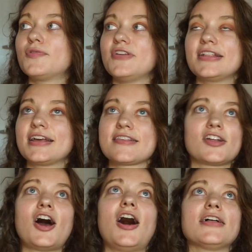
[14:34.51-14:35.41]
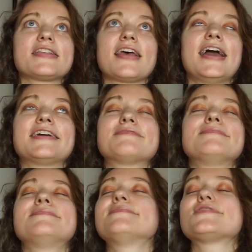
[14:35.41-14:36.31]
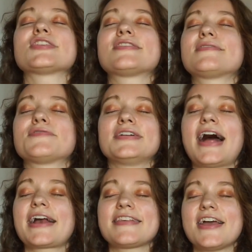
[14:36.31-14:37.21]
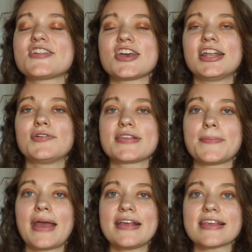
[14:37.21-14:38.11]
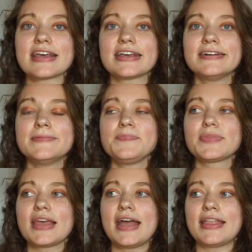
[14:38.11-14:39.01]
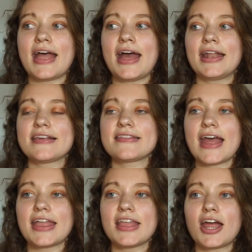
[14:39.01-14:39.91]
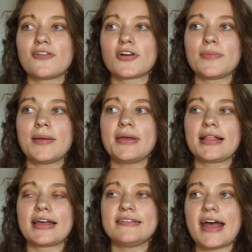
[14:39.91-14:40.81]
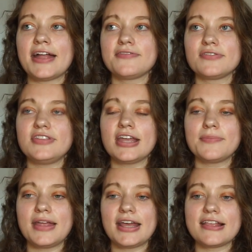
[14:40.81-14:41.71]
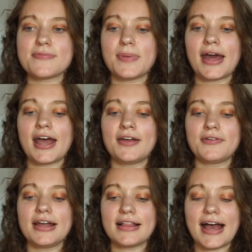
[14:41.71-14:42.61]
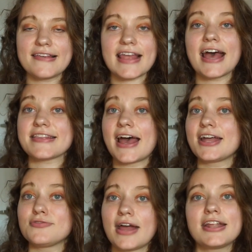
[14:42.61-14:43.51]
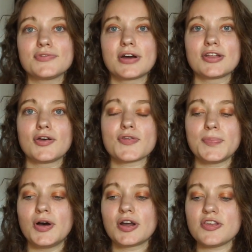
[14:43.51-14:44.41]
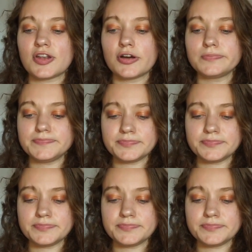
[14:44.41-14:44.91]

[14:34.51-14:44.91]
feelings at all. It's like just relaxation. It was amazing. And then I stayed there for maybe like 10-15 minutes, but I realized that, as I had read in one of those books, you know,